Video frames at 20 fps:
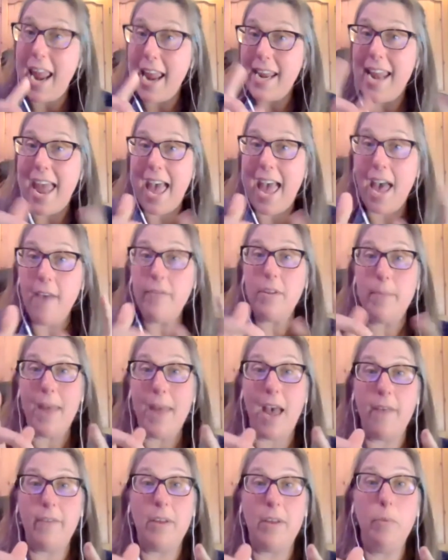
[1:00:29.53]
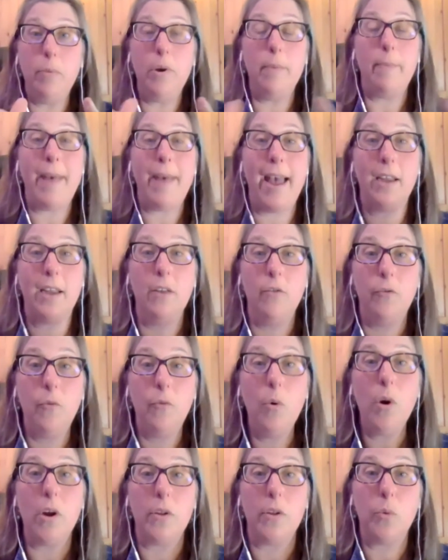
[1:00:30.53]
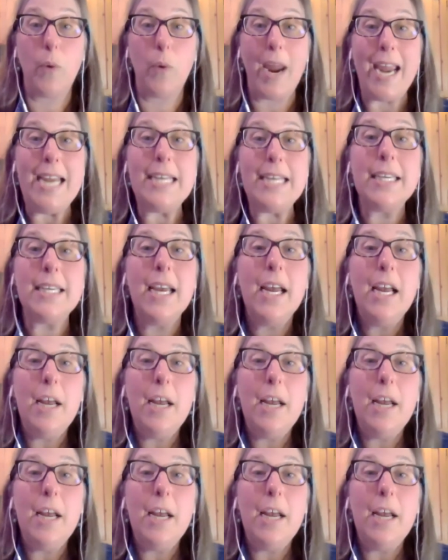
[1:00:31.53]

and have them have input back and forth, right?